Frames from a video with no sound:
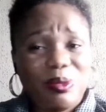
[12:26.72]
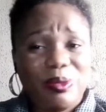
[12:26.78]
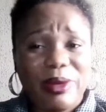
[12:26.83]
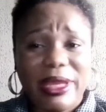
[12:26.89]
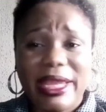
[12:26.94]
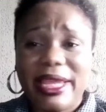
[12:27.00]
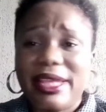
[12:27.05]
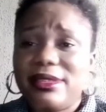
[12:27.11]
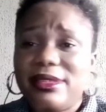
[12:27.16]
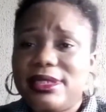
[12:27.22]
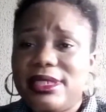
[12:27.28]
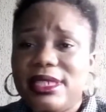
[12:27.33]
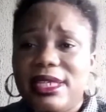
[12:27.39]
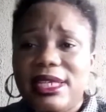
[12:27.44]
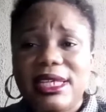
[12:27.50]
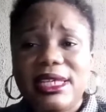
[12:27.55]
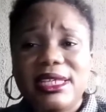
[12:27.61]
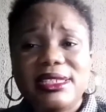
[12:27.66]
page
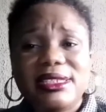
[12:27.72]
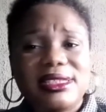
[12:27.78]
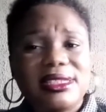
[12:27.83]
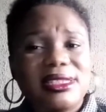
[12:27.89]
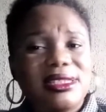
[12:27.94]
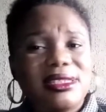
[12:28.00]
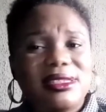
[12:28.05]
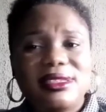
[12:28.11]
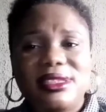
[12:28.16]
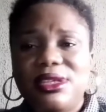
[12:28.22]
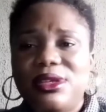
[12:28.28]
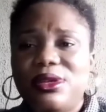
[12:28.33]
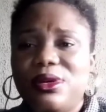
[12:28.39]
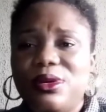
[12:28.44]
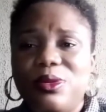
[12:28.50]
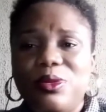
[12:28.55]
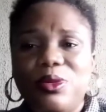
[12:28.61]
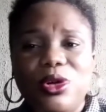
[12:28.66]
is
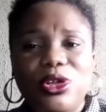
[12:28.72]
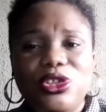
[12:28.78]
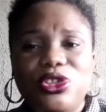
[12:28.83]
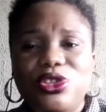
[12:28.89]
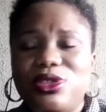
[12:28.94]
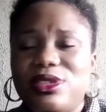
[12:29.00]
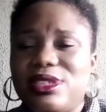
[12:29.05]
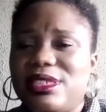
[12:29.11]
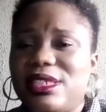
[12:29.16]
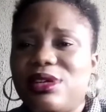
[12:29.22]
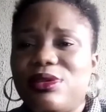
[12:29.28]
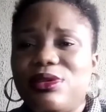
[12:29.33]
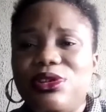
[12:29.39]
1 to 0.